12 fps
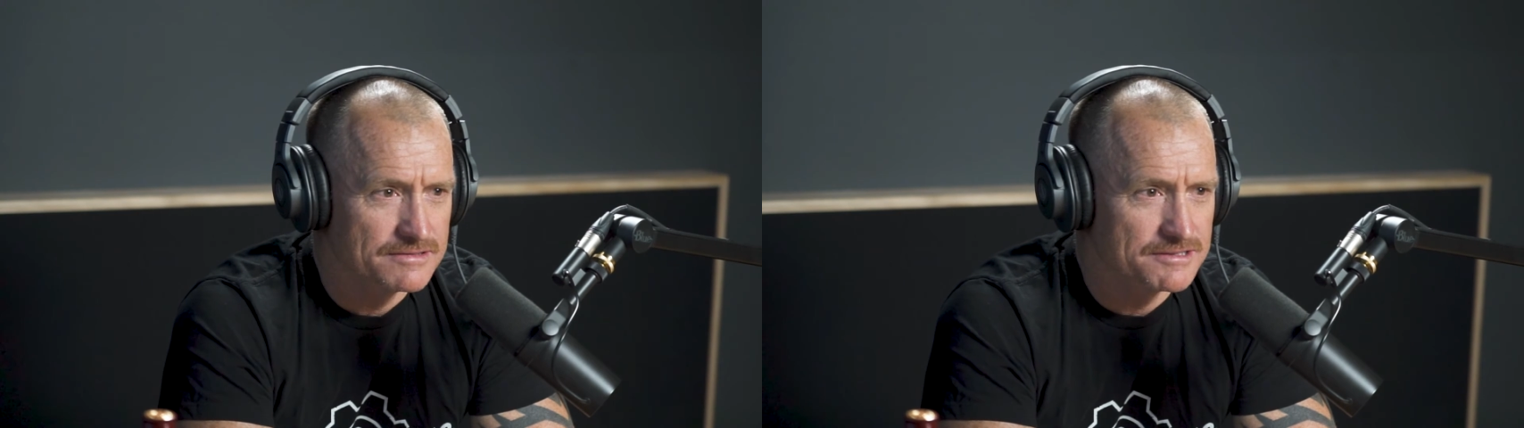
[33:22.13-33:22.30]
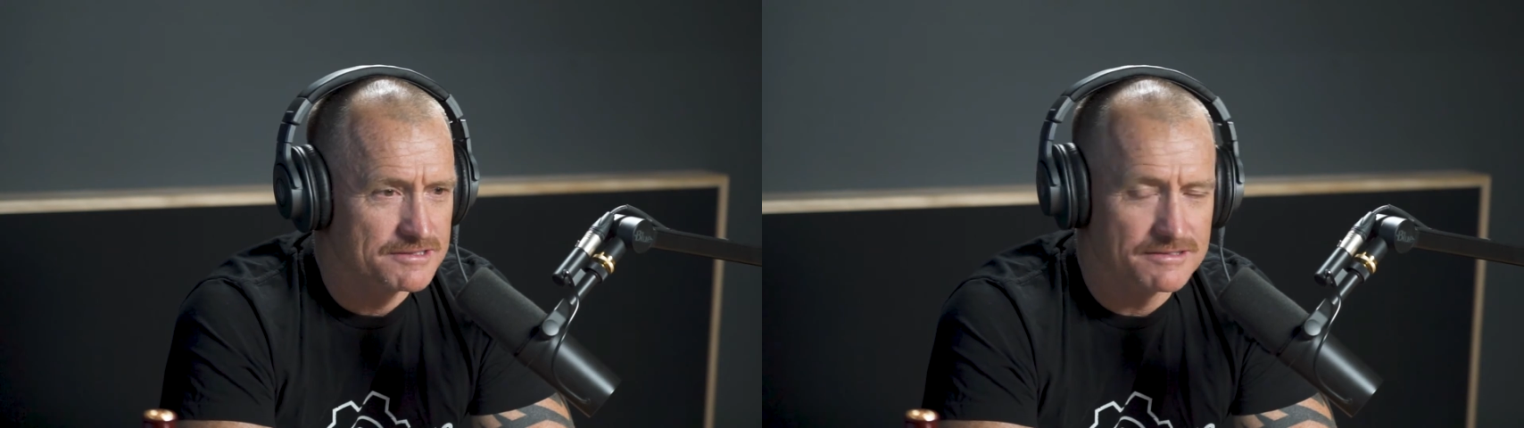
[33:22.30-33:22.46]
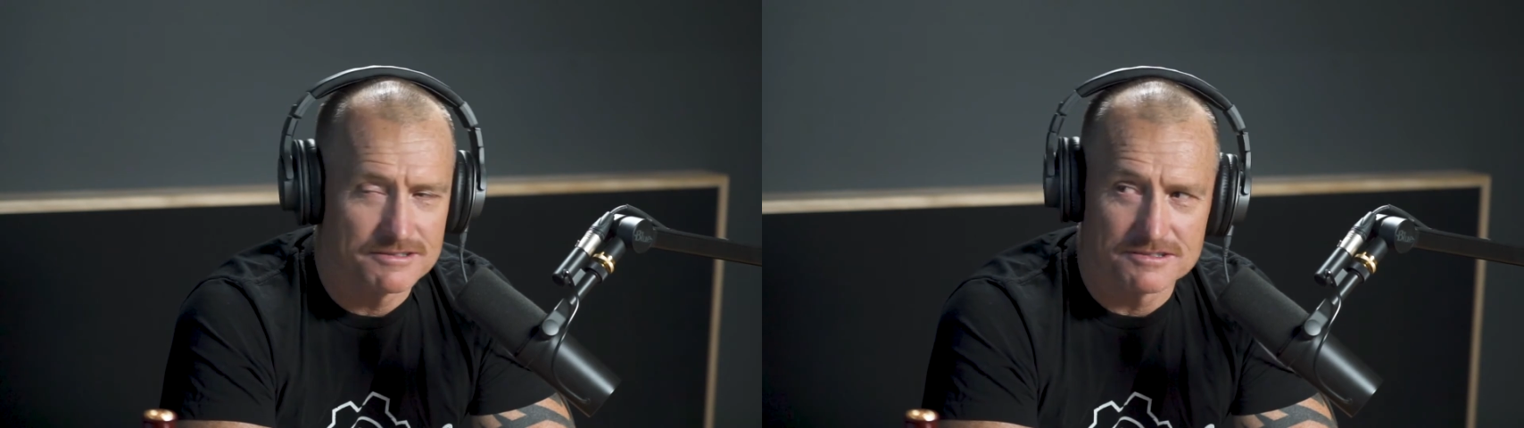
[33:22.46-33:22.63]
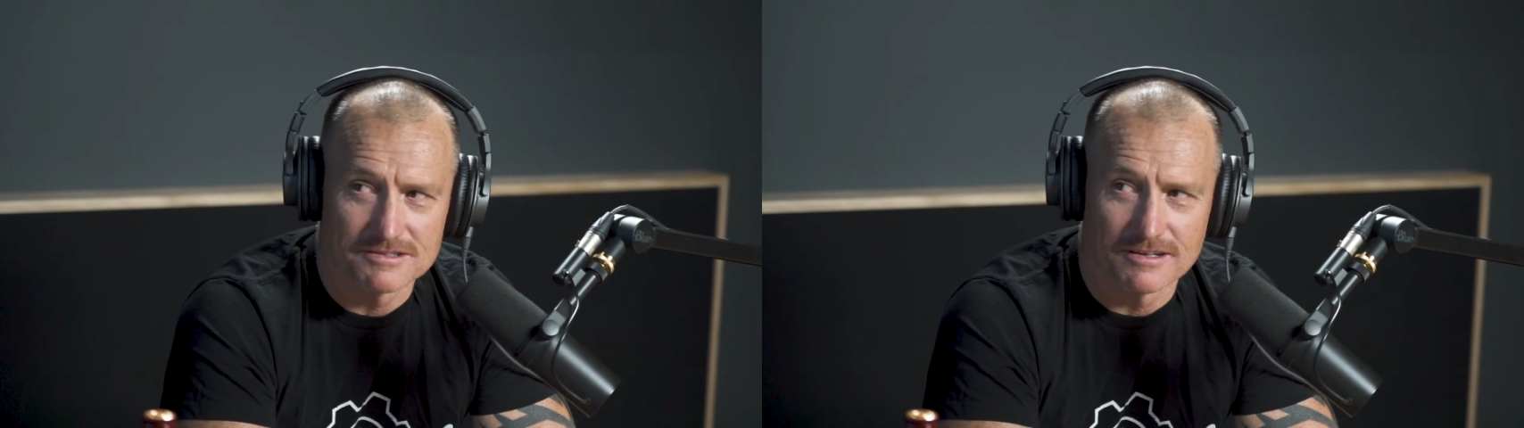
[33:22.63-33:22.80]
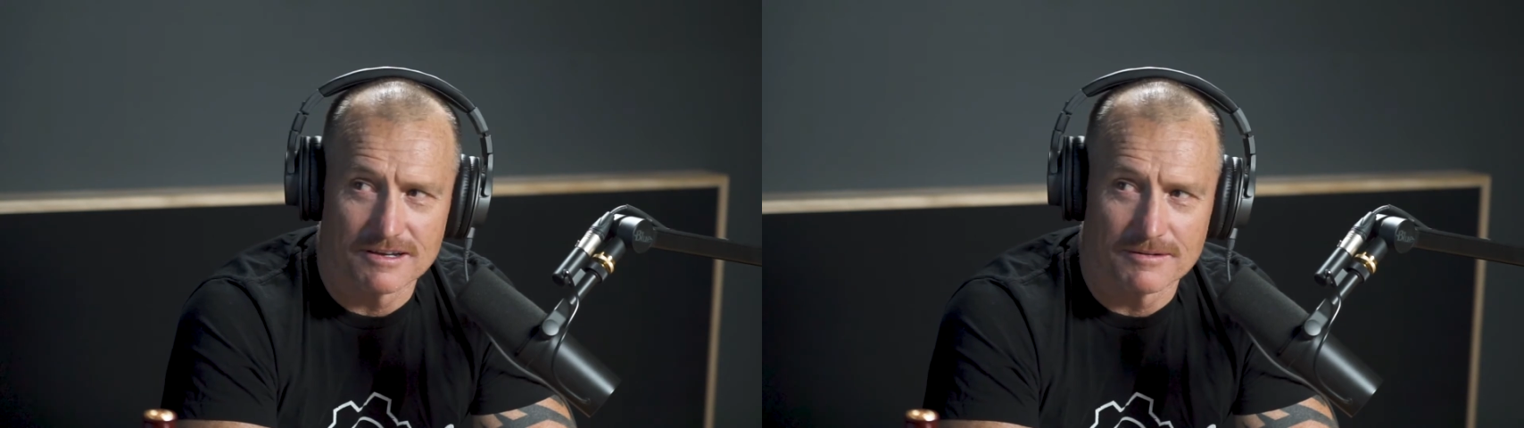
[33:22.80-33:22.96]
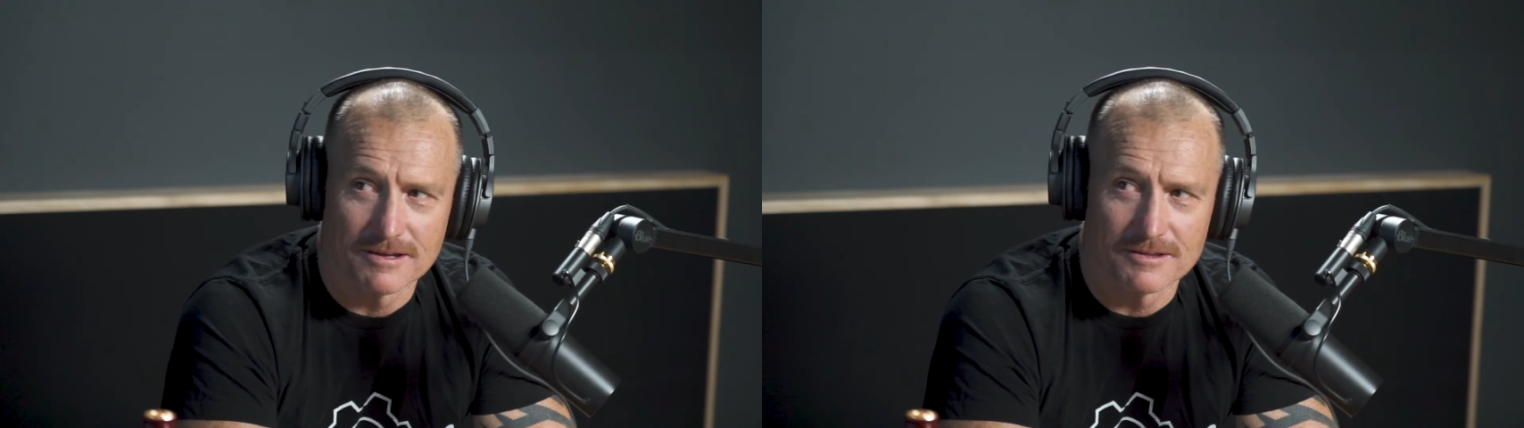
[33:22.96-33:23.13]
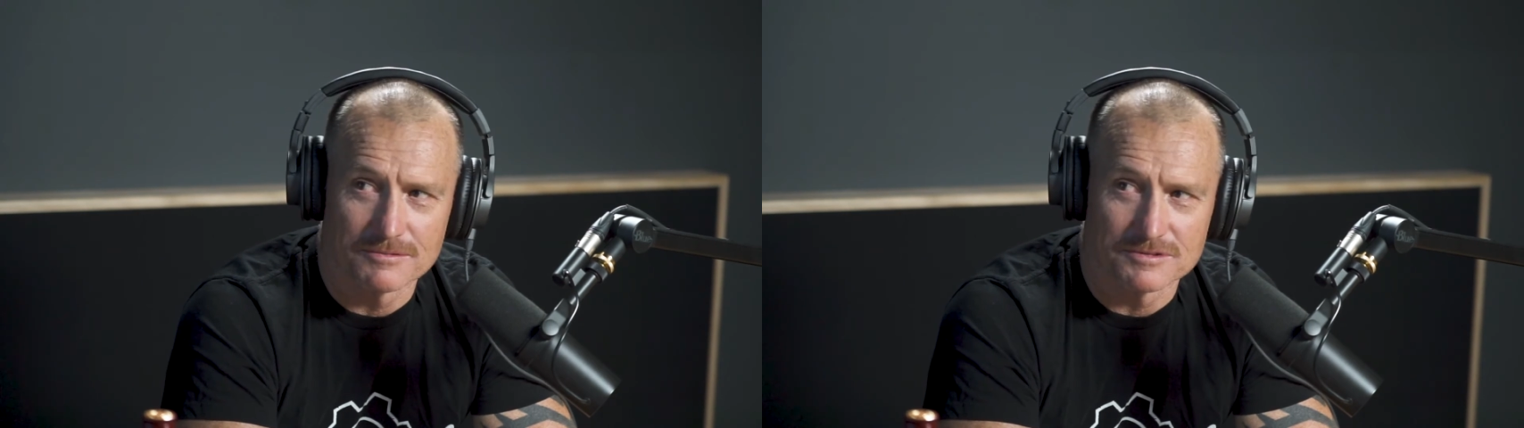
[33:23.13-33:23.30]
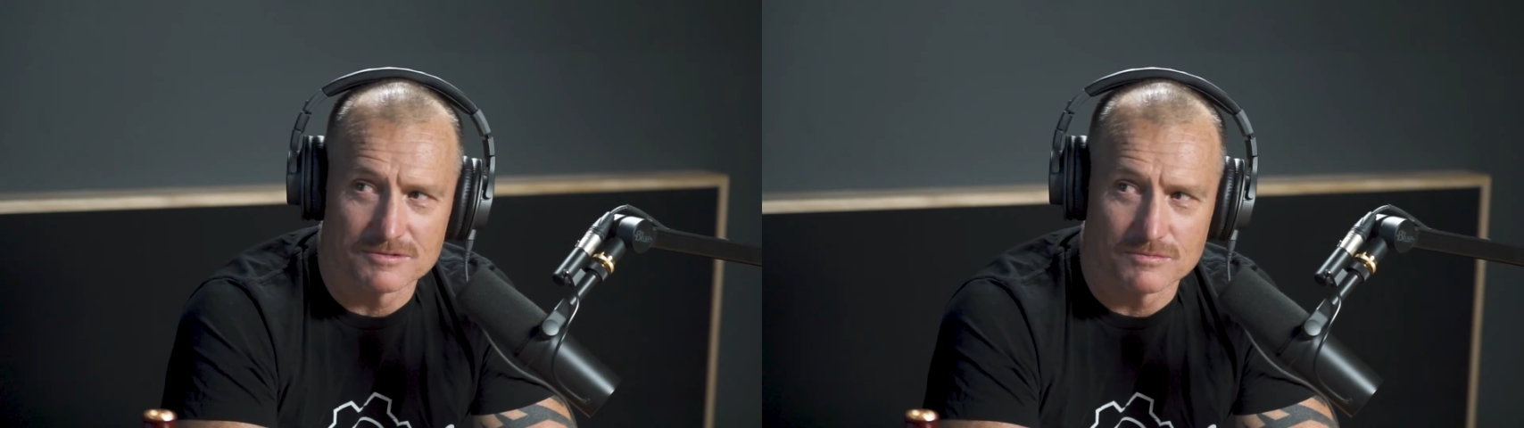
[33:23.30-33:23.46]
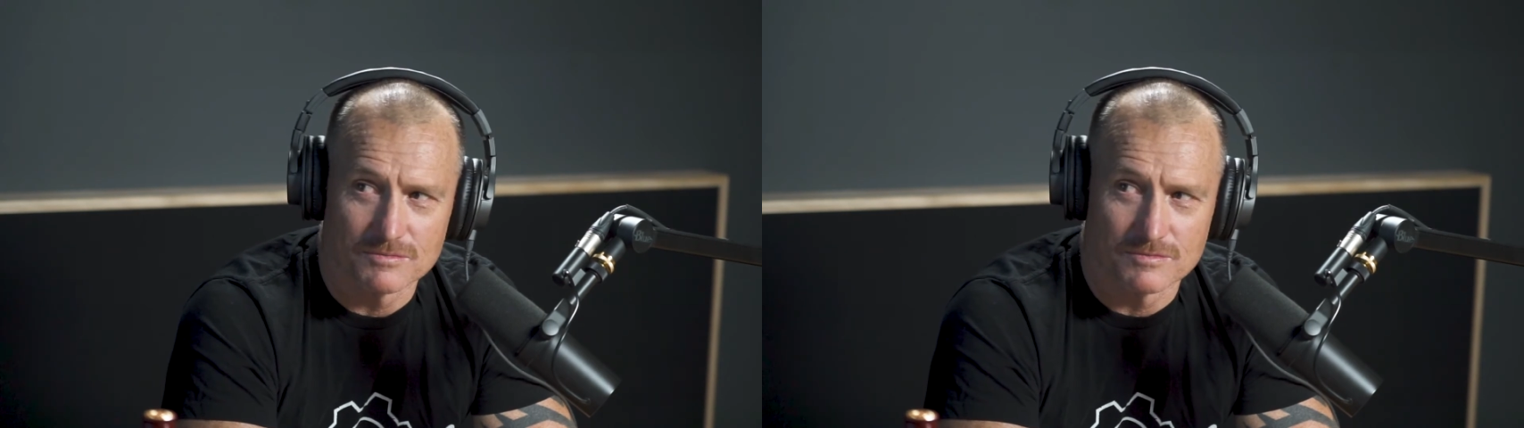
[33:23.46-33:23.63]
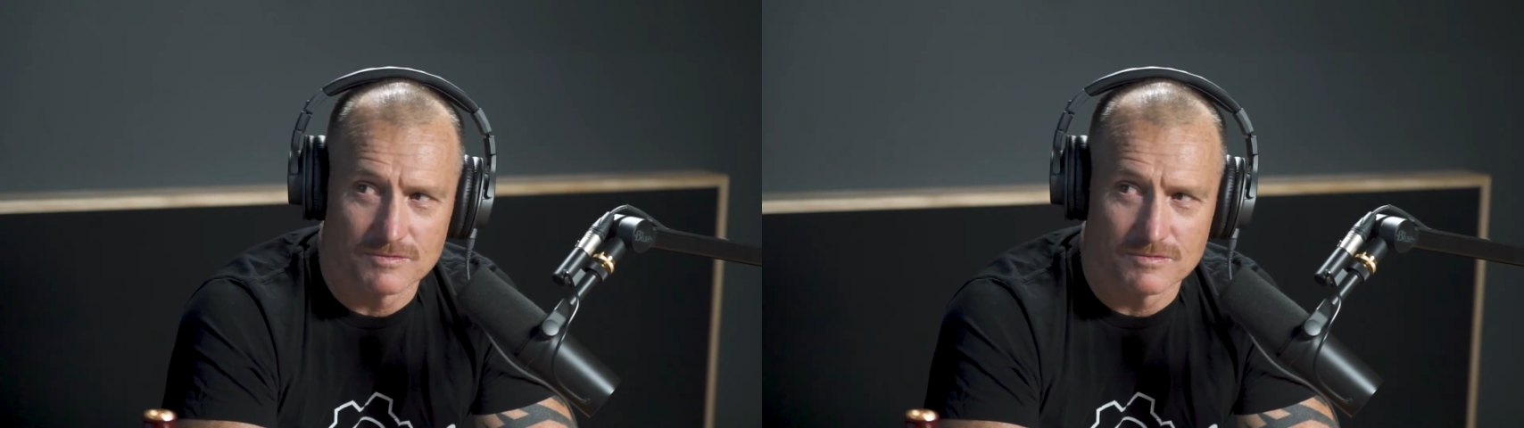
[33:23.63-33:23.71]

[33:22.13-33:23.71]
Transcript: and there was